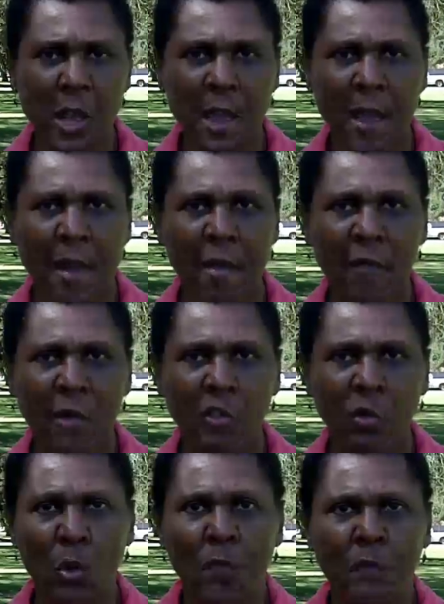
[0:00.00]
have a
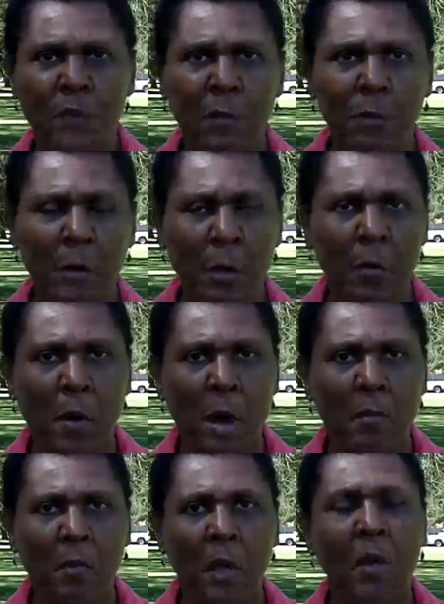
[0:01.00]
12-step
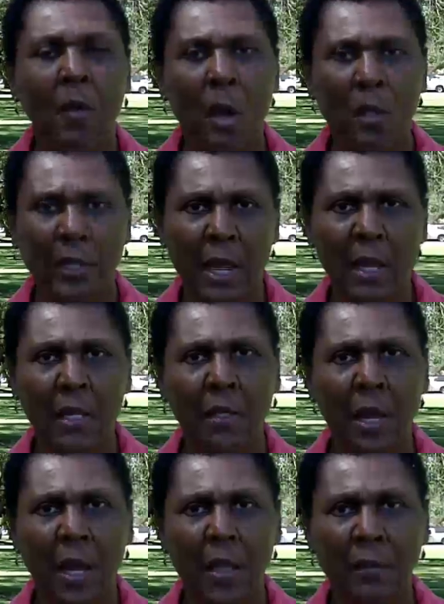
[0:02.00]
program called
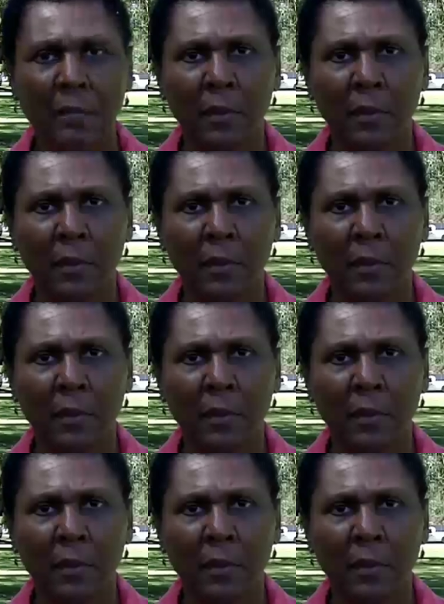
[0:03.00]
Al-Anon